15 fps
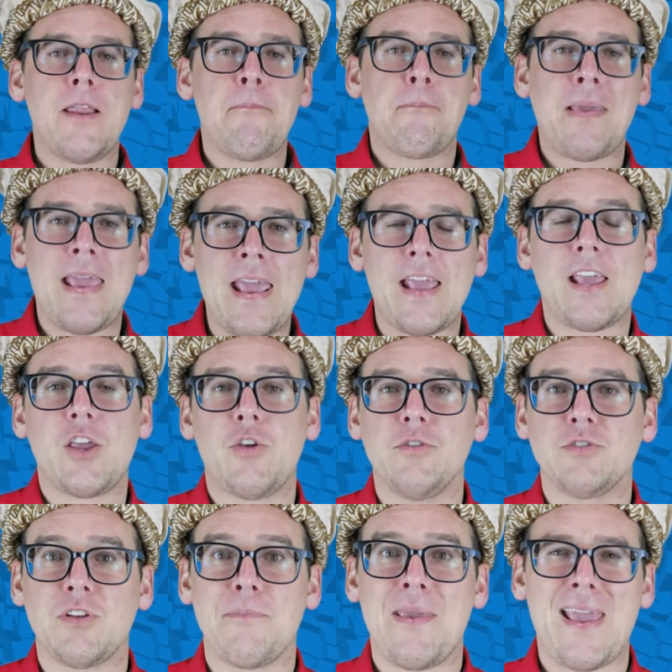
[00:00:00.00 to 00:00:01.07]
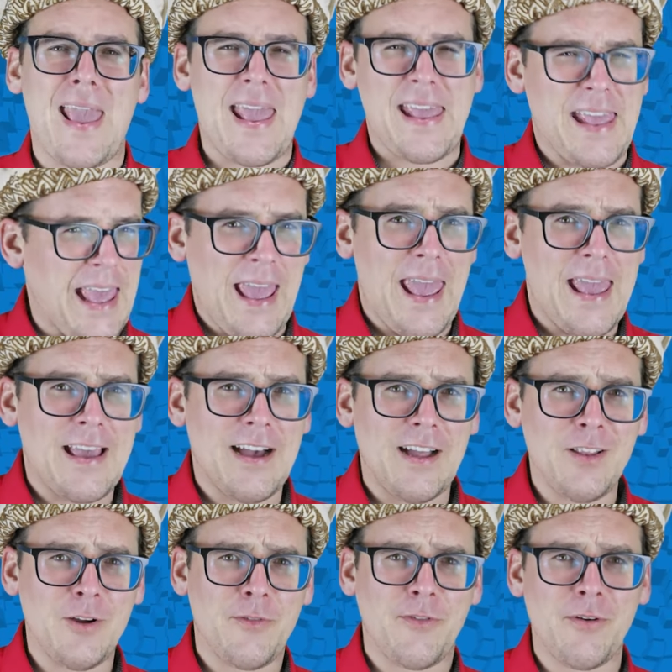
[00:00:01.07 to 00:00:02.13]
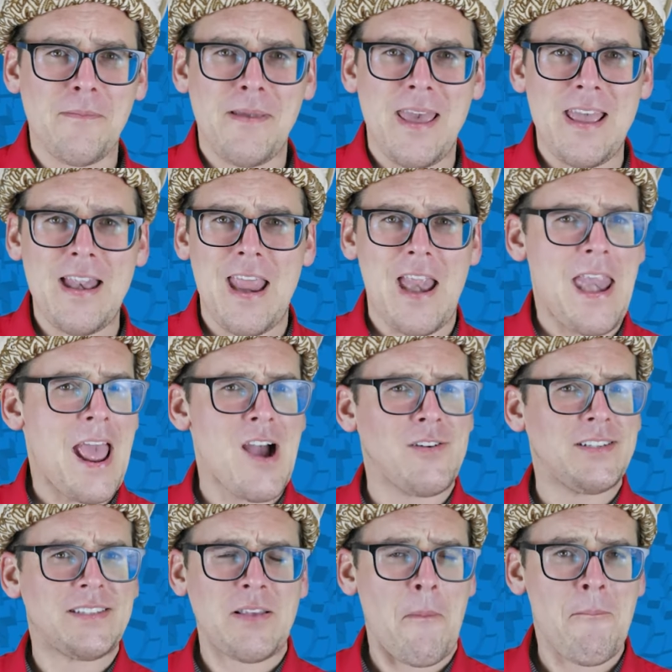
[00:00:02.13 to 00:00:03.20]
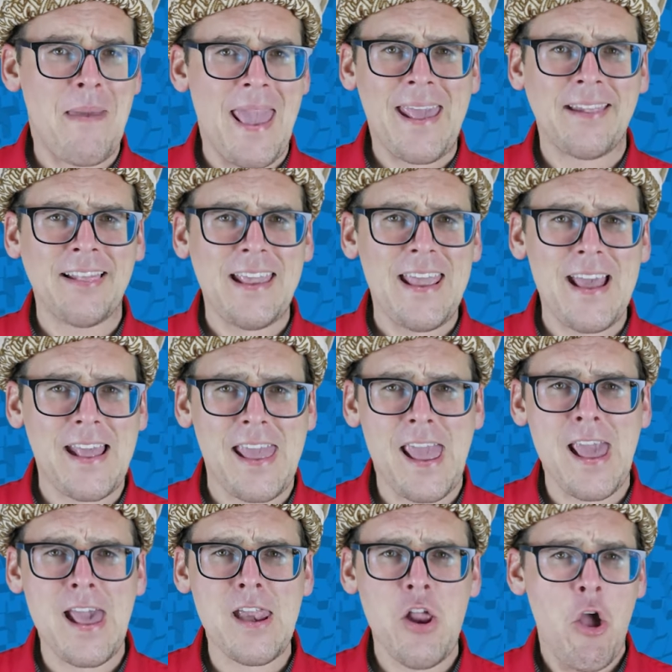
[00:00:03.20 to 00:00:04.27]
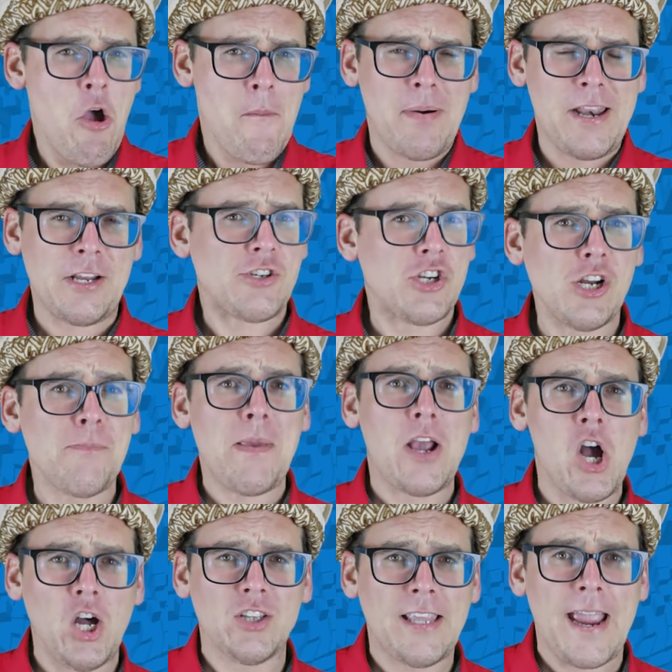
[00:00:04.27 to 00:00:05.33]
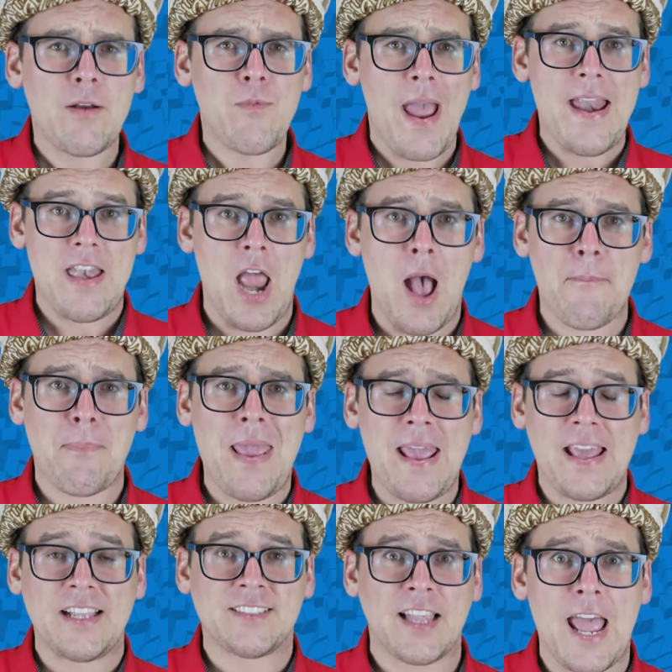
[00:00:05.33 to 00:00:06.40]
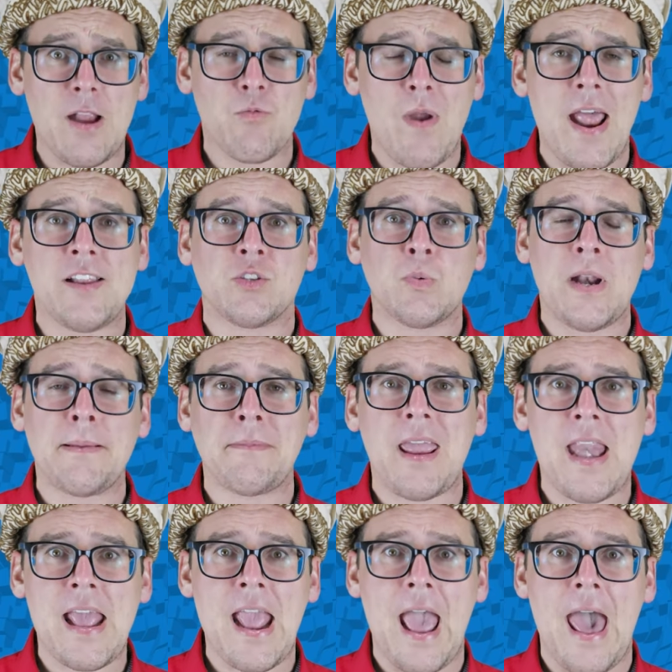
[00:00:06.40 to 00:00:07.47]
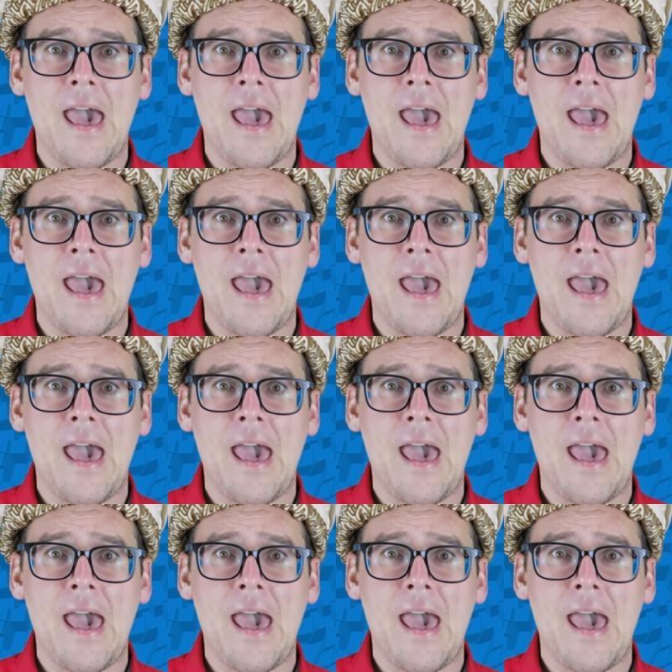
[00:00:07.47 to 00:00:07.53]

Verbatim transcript: then pink used to be a gay color for men. Now it's manly again, but it should be called light red, not pink. It's light red is what I'm getting